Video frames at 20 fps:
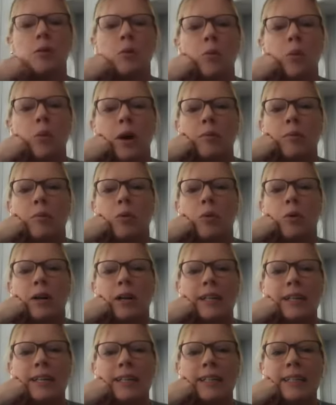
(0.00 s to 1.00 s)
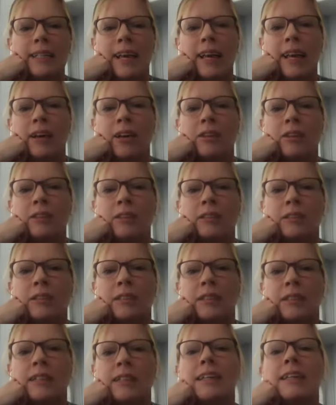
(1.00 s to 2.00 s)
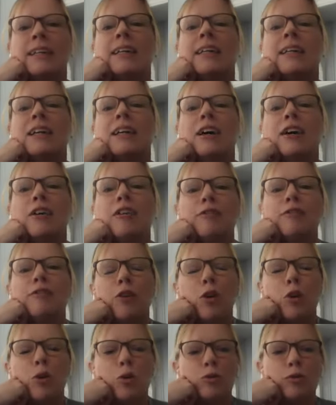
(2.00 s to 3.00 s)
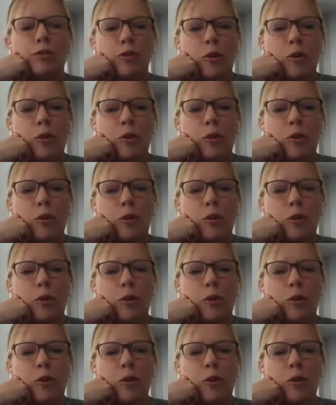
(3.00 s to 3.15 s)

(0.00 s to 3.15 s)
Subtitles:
1 more inhale. Fold